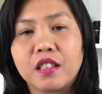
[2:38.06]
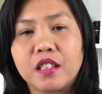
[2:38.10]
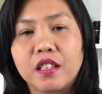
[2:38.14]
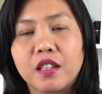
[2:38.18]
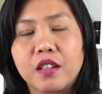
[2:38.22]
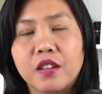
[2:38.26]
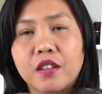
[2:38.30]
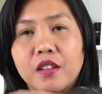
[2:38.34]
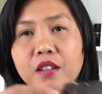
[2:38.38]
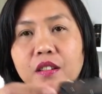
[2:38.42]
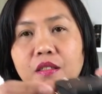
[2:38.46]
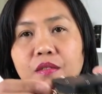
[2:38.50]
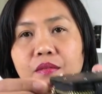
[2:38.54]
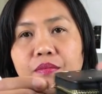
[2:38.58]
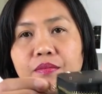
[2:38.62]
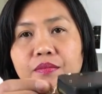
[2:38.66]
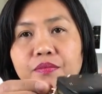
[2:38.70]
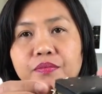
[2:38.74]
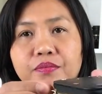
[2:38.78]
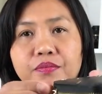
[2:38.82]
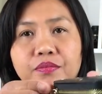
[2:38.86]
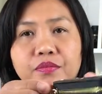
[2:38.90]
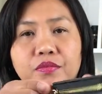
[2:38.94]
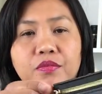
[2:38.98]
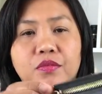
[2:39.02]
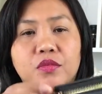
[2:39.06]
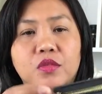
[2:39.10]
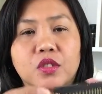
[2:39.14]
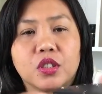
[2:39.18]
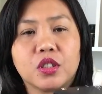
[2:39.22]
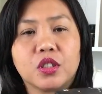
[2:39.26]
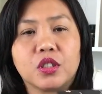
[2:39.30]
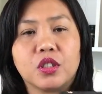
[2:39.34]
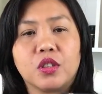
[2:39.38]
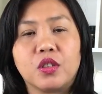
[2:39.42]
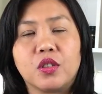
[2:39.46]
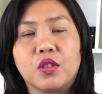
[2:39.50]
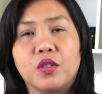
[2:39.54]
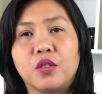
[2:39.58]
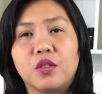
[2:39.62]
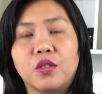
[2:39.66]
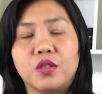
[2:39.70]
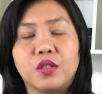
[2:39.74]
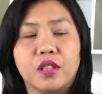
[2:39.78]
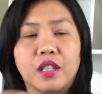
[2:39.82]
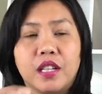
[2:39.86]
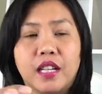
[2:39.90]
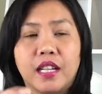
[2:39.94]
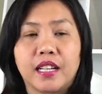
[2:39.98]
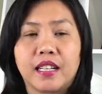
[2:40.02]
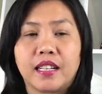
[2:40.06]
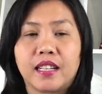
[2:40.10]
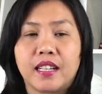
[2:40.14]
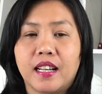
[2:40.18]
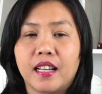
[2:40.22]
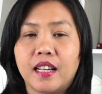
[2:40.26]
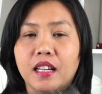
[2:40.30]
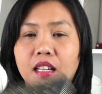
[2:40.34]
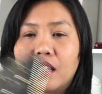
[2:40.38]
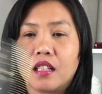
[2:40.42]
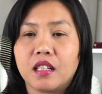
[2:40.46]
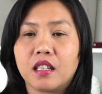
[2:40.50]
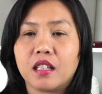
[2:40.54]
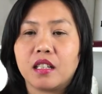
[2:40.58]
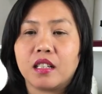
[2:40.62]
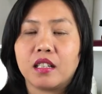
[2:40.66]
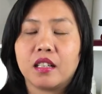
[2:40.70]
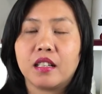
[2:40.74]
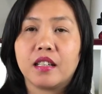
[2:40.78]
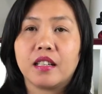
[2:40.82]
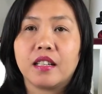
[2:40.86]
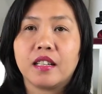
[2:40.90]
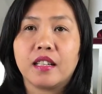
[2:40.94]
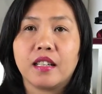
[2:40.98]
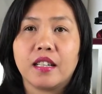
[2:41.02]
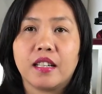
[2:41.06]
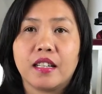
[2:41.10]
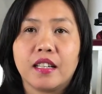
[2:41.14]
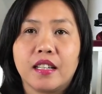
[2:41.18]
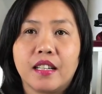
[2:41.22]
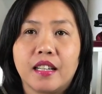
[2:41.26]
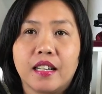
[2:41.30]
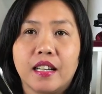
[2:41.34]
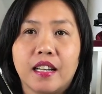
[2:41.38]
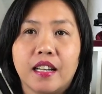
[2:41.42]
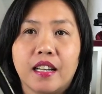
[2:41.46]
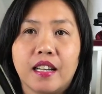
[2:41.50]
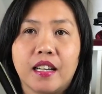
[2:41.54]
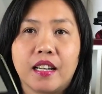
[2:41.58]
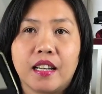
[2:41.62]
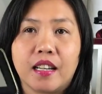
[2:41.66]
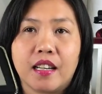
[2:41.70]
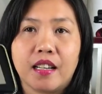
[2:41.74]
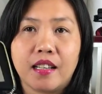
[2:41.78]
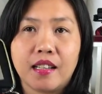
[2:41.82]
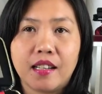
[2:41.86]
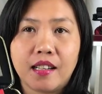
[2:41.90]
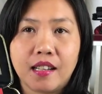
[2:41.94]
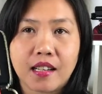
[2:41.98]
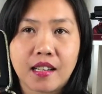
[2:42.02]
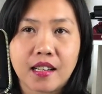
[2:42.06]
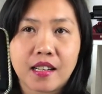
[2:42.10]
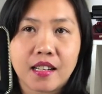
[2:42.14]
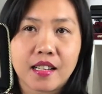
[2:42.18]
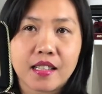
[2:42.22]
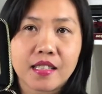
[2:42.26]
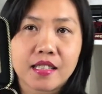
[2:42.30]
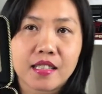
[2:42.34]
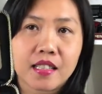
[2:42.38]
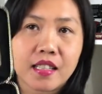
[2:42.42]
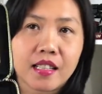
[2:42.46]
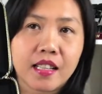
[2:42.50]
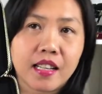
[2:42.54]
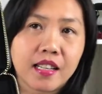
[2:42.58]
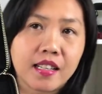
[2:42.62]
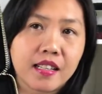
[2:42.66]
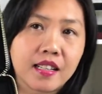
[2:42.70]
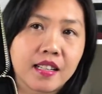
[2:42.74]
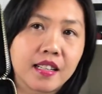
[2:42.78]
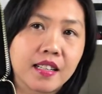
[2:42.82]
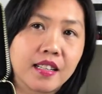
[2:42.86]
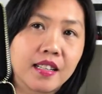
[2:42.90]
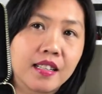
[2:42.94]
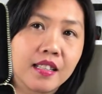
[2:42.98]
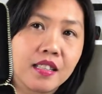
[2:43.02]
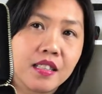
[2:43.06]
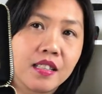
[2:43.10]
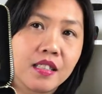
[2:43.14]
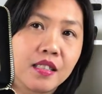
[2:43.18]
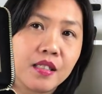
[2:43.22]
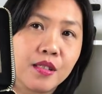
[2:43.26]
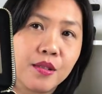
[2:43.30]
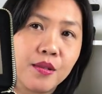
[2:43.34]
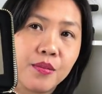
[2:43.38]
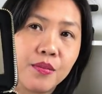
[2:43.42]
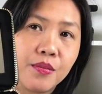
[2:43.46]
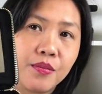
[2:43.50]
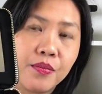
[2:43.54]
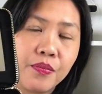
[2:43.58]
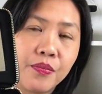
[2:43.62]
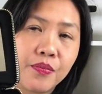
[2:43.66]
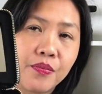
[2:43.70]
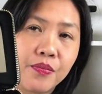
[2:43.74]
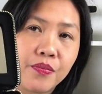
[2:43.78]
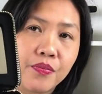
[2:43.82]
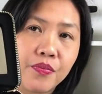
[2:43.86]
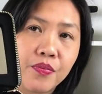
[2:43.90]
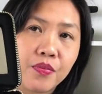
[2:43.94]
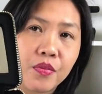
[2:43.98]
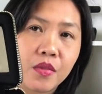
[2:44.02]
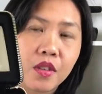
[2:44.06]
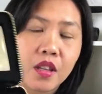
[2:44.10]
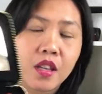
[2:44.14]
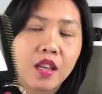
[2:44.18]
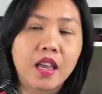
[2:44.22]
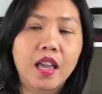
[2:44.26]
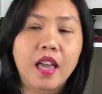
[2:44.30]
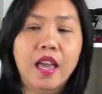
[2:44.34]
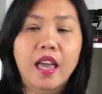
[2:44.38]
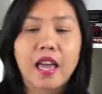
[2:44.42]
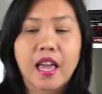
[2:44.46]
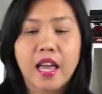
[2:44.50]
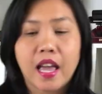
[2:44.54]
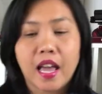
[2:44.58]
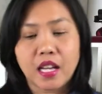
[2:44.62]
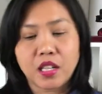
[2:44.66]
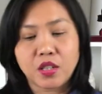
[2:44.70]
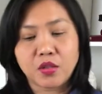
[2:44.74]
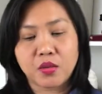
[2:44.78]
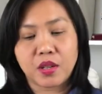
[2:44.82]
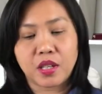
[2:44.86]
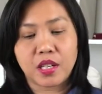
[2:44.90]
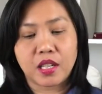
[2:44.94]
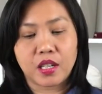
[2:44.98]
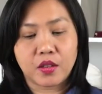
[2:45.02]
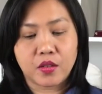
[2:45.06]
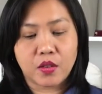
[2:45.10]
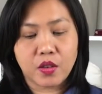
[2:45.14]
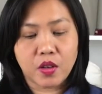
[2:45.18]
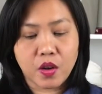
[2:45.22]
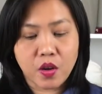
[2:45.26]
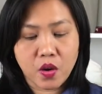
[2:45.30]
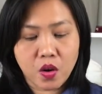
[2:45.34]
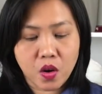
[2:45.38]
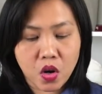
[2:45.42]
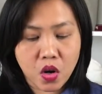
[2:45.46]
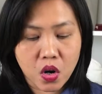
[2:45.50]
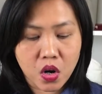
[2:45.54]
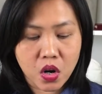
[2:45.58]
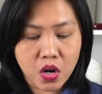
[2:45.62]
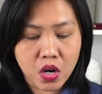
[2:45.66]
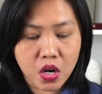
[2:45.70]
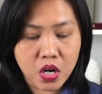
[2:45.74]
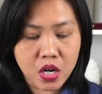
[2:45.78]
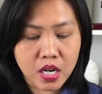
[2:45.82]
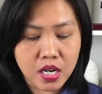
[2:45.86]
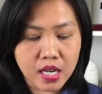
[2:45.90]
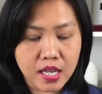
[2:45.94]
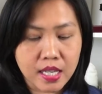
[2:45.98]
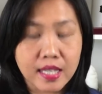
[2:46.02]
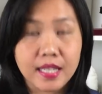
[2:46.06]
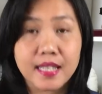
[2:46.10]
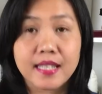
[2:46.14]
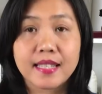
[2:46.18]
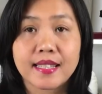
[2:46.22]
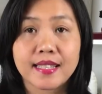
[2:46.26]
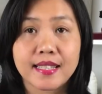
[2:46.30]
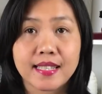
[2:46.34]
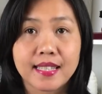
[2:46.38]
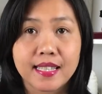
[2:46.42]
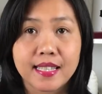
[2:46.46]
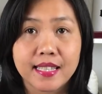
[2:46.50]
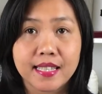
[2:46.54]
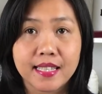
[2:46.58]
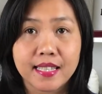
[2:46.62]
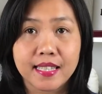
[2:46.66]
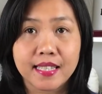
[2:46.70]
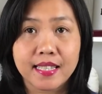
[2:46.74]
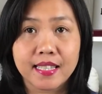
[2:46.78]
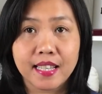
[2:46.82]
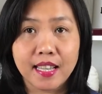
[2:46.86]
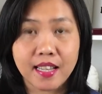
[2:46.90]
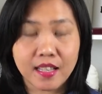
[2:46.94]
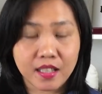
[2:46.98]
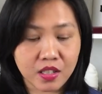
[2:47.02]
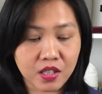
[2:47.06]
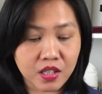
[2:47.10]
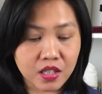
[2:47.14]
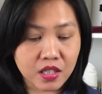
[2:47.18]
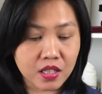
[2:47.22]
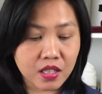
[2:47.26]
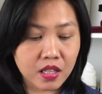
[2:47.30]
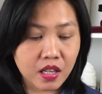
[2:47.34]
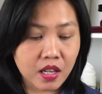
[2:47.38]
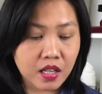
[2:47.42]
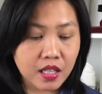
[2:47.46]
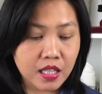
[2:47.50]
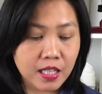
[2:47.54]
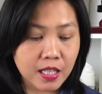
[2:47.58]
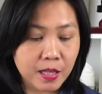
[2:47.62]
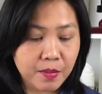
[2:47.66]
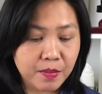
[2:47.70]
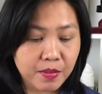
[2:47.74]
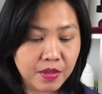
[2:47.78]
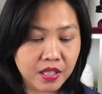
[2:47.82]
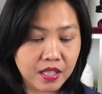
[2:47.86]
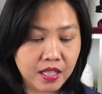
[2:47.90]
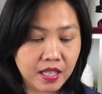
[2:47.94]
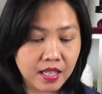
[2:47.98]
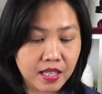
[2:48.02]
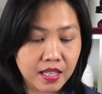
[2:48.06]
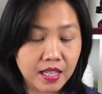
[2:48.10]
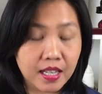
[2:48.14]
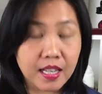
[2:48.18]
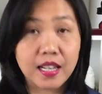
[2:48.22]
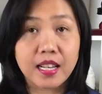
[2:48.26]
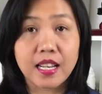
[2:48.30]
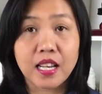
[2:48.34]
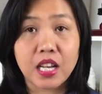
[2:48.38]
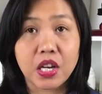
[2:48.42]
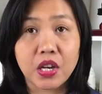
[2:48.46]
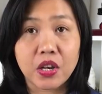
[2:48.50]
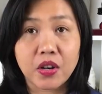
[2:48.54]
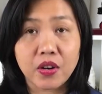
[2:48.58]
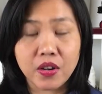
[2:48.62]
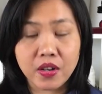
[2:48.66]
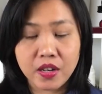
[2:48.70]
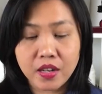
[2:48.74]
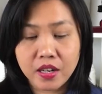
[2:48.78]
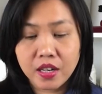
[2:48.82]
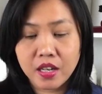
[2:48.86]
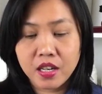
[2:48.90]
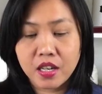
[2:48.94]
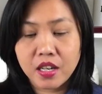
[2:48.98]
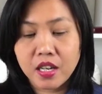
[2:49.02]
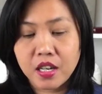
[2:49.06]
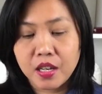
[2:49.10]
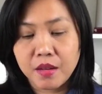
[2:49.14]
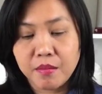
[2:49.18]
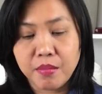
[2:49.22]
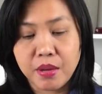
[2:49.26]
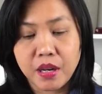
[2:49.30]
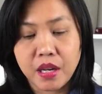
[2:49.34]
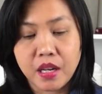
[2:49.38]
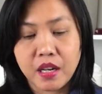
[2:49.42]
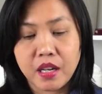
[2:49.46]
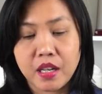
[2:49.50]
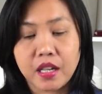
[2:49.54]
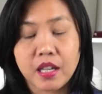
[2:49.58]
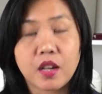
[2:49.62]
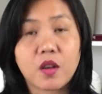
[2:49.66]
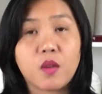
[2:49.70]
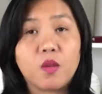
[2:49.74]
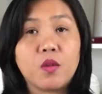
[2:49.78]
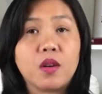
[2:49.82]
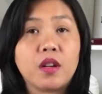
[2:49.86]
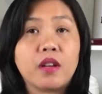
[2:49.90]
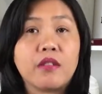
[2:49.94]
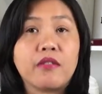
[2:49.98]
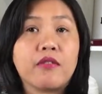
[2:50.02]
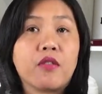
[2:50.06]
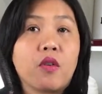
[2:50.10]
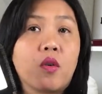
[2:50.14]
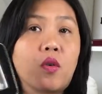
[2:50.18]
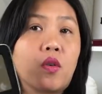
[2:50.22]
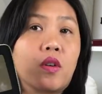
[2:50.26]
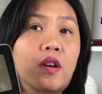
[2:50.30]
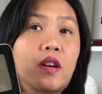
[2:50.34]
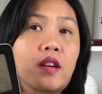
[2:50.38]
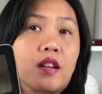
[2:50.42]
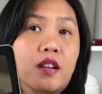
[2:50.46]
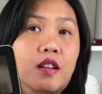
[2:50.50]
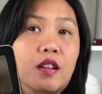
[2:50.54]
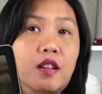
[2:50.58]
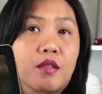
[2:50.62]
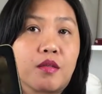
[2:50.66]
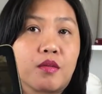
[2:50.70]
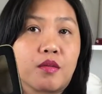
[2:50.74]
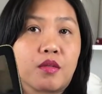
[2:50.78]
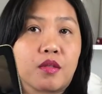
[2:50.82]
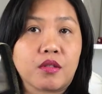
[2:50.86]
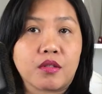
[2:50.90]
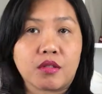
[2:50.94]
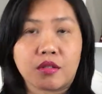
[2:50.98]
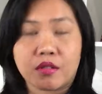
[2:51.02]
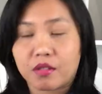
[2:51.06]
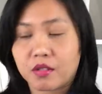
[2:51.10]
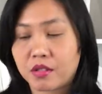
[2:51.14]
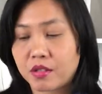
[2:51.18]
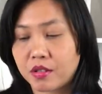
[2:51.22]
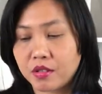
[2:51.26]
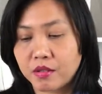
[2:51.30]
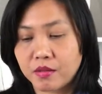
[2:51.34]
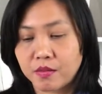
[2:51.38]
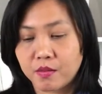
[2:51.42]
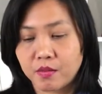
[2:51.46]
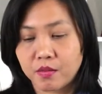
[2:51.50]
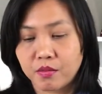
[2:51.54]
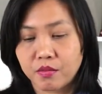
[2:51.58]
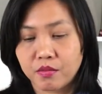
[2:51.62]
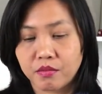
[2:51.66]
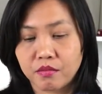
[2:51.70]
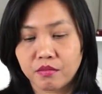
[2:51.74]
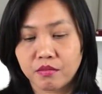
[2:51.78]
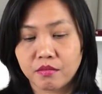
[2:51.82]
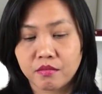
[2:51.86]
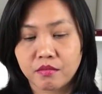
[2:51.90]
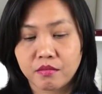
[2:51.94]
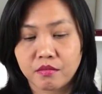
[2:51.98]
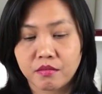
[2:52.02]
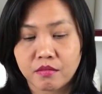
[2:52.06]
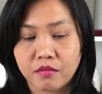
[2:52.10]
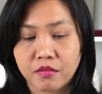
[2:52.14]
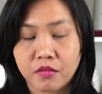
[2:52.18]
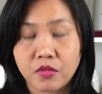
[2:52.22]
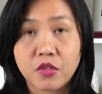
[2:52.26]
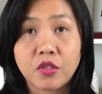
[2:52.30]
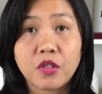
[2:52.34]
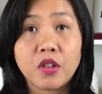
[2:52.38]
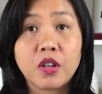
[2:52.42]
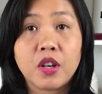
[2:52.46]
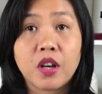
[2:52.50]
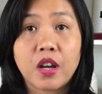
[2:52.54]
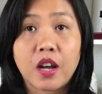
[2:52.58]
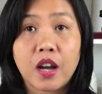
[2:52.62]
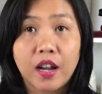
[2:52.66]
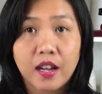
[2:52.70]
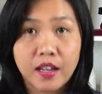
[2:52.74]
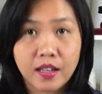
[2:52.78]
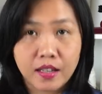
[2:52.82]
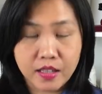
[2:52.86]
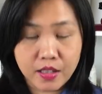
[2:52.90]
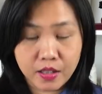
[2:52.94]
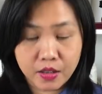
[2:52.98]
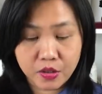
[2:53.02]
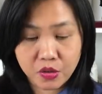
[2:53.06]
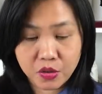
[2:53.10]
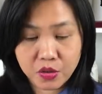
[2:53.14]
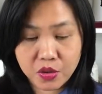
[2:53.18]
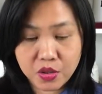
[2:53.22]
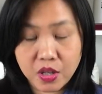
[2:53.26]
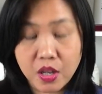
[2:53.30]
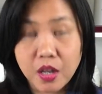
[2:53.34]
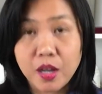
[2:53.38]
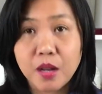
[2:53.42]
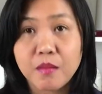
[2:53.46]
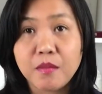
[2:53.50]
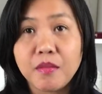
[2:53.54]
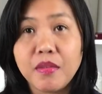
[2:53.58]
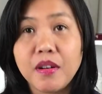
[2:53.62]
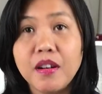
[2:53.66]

here so like that and it is like this actually there are six uh, lipstick in here but I got only four because I only got some